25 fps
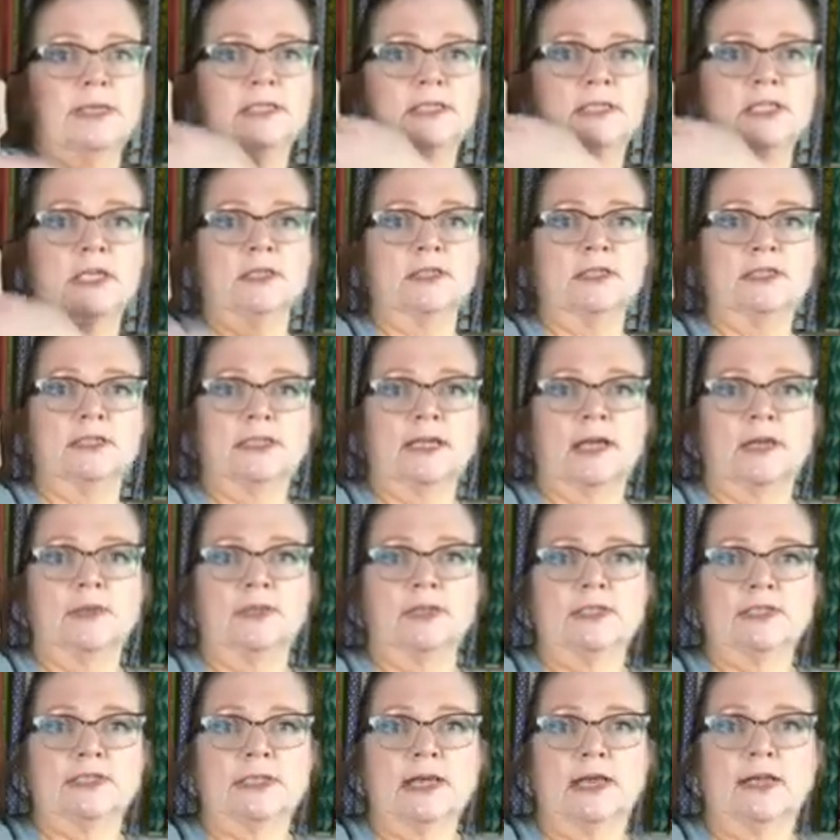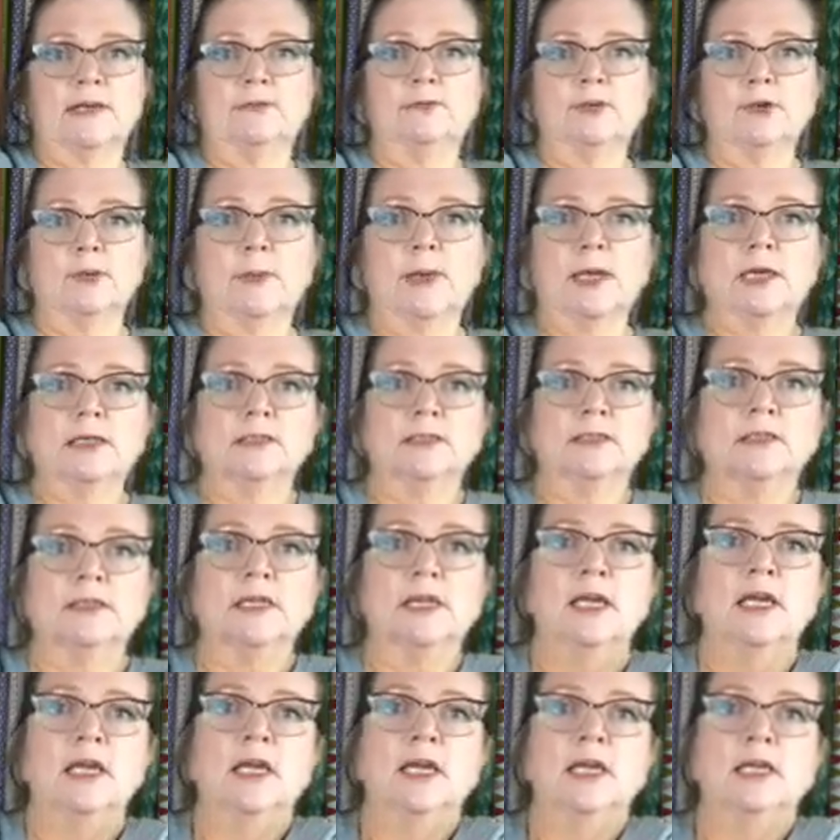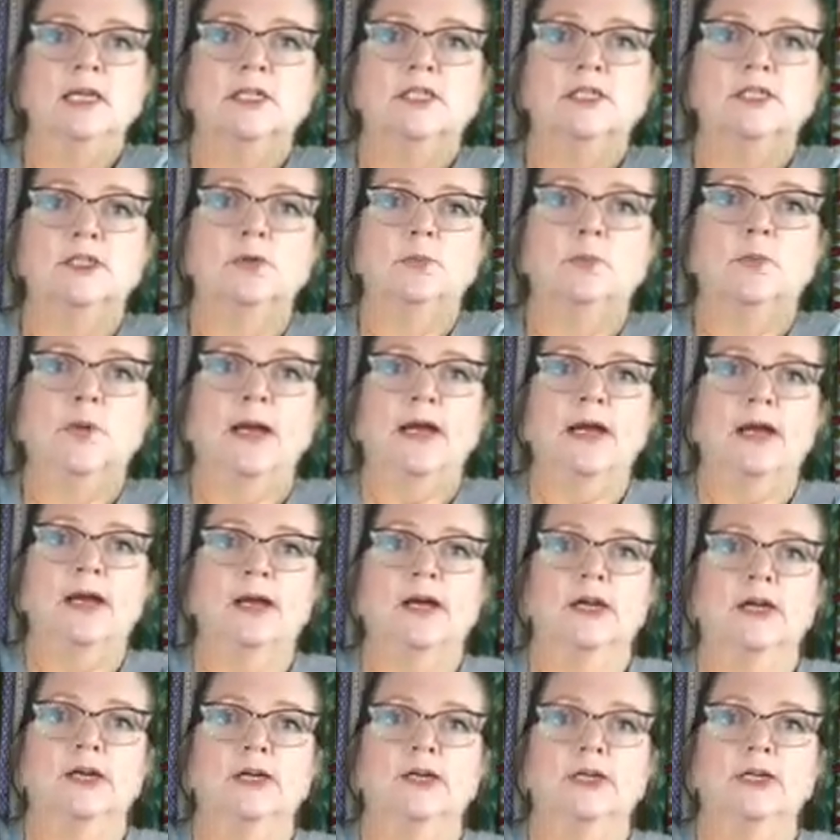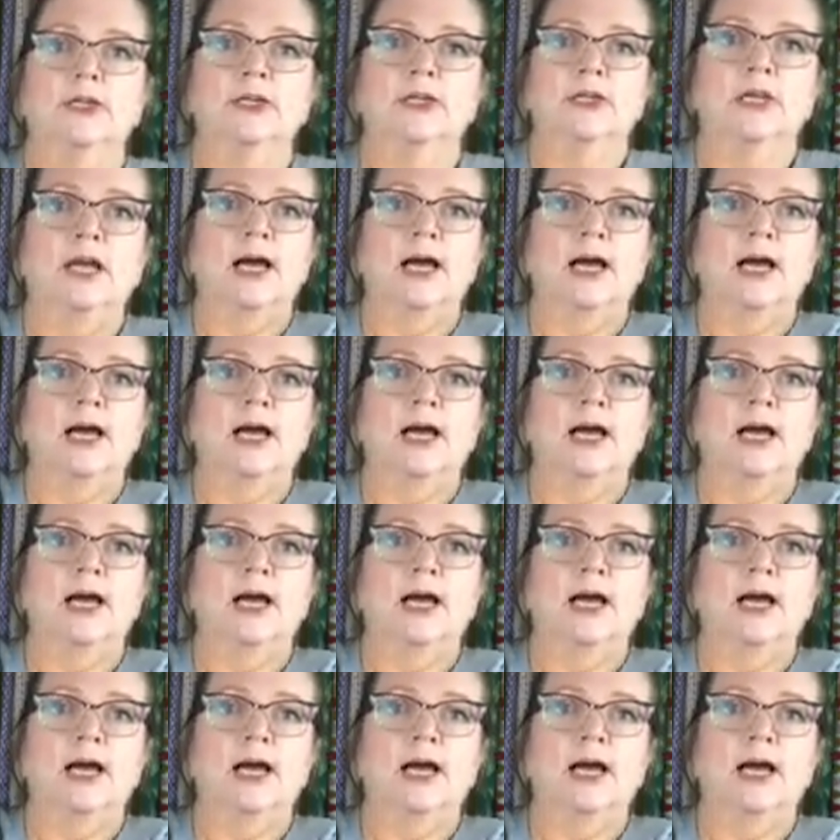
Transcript: but just down the side of your bust to where,